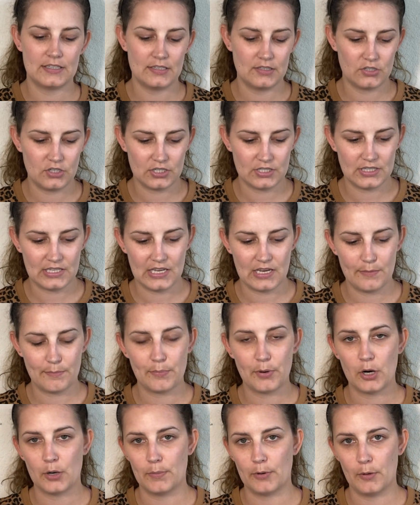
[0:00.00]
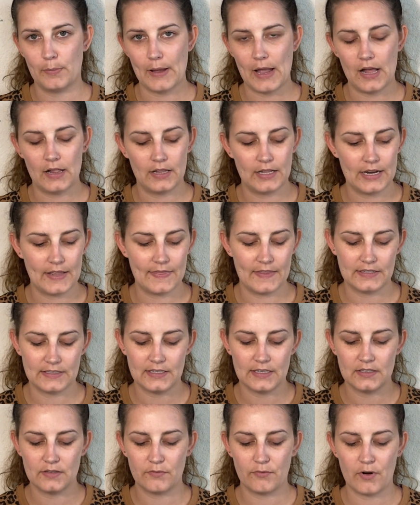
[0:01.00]
is just the purple palette, and this
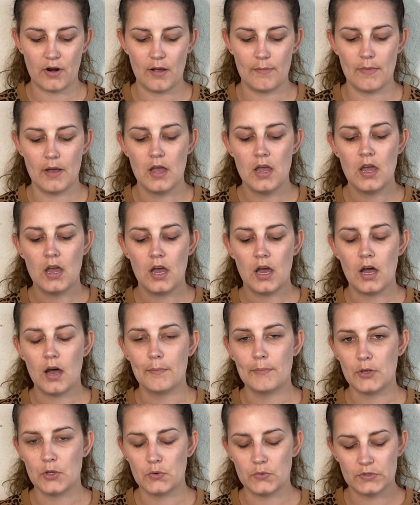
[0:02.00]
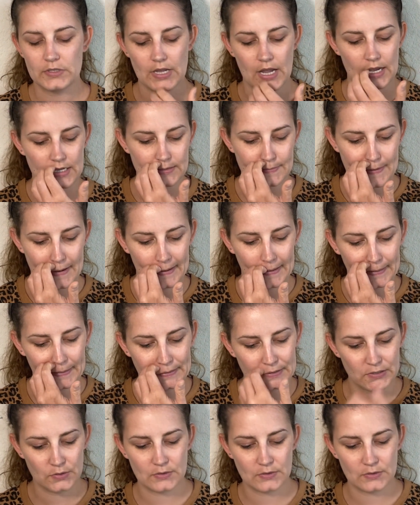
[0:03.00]
is from Amuse Cosmetics, so